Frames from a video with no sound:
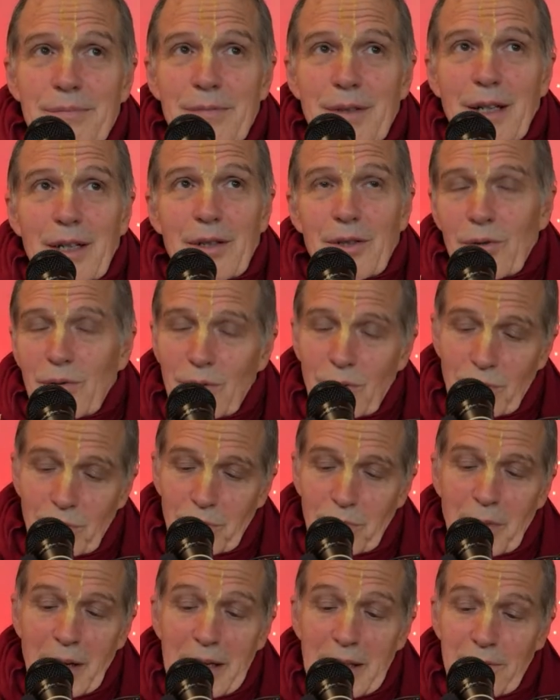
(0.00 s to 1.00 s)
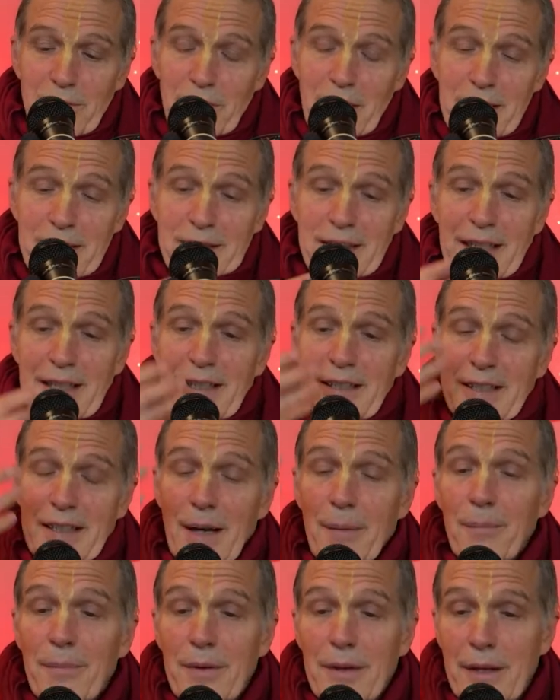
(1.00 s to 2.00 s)
Like, you know, manifesting
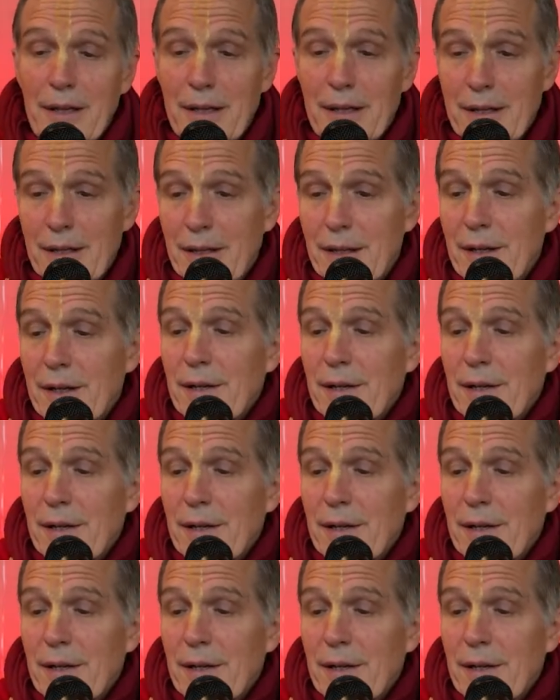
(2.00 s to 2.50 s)
something